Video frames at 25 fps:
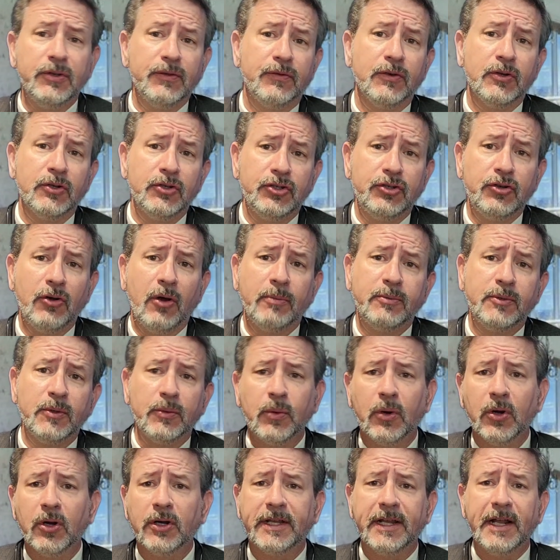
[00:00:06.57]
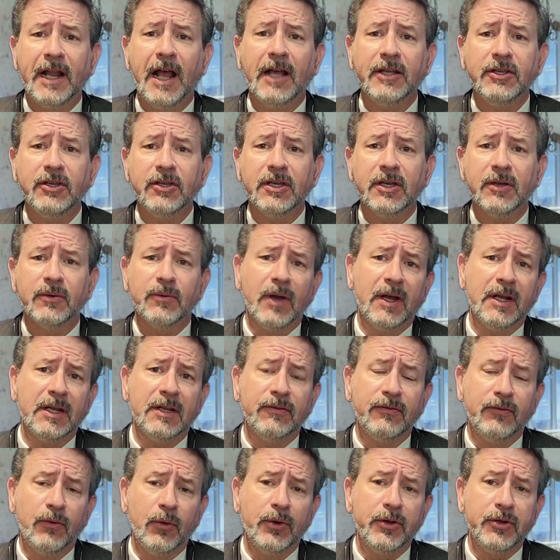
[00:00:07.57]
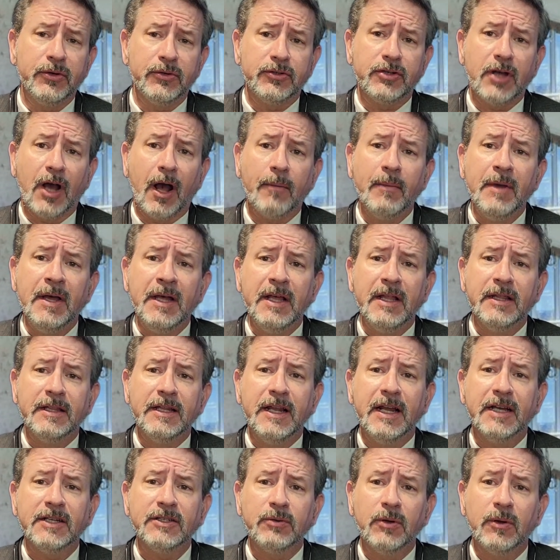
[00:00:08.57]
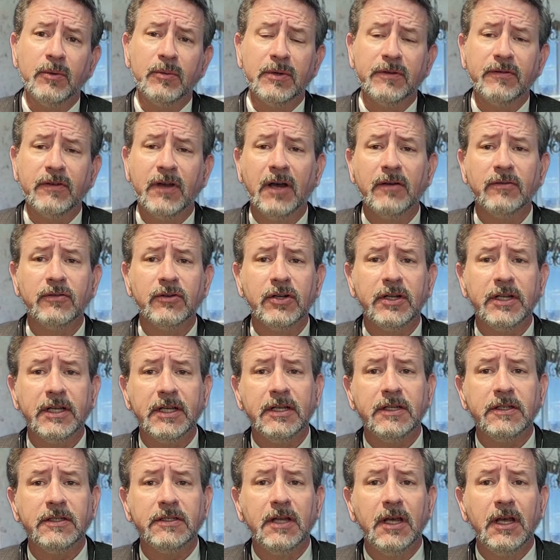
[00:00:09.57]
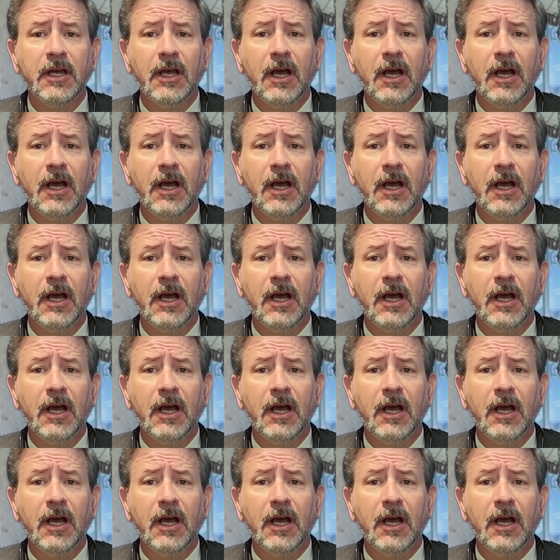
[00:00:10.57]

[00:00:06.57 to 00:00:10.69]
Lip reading: first show up to work and how you get ready for your job. The next one we covered is